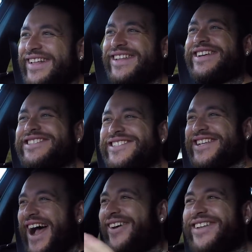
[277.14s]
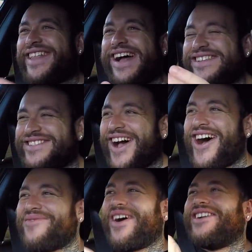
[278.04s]
the sound of that
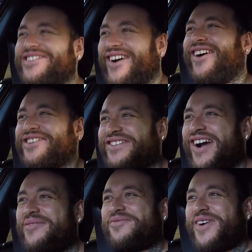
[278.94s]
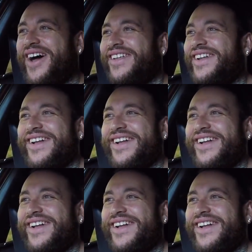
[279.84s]
turbocharger up front,